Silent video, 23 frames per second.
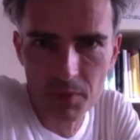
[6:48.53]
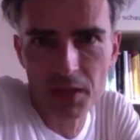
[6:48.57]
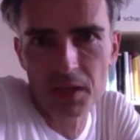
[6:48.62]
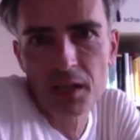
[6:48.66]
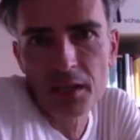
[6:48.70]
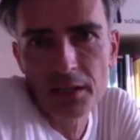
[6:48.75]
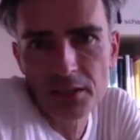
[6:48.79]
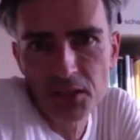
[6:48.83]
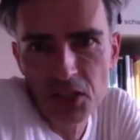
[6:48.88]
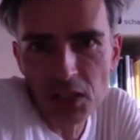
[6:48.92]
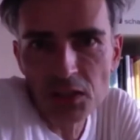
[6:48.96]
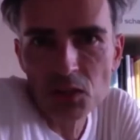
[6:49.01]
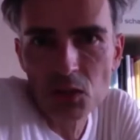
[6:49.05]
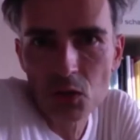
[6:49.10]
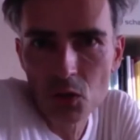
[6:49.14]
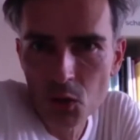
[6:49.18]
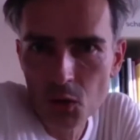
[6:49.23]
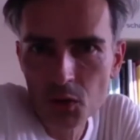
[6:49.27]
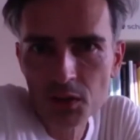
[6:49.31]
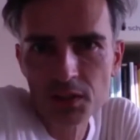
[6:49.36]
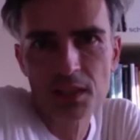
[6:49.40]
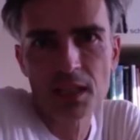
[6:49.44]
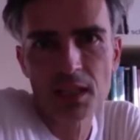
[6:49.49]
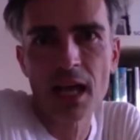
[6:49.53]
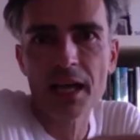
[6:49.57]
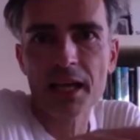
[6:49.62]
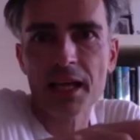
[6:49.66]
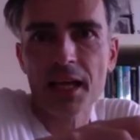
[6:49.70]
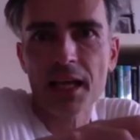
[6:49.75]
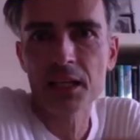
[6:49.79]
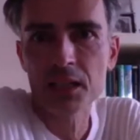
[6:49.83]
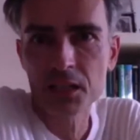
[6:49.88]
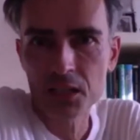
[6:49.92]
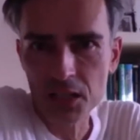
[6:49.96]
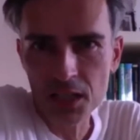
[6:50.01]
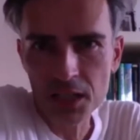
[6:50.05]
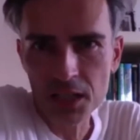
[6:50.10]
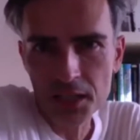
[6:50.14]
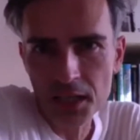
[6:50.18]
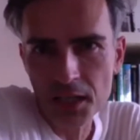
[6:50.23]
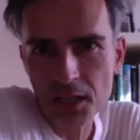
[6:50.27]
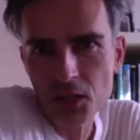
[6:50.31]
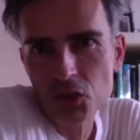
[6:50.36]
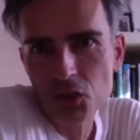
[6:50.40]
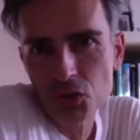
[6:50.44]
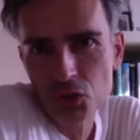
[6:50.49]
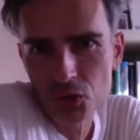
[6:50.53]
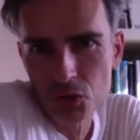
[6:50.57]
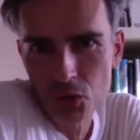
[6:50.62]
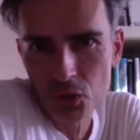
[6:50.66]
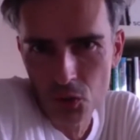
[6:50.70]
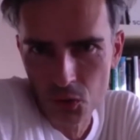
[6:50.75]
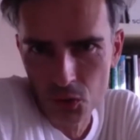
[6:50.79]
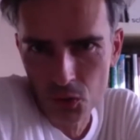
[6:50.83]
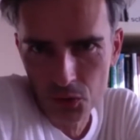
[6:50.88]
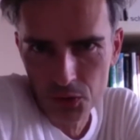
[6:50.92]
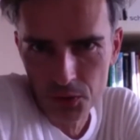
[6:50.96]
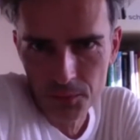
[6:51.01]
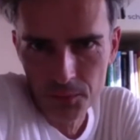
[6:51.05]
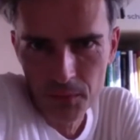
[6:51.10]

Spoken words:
It just looks like a linen should look.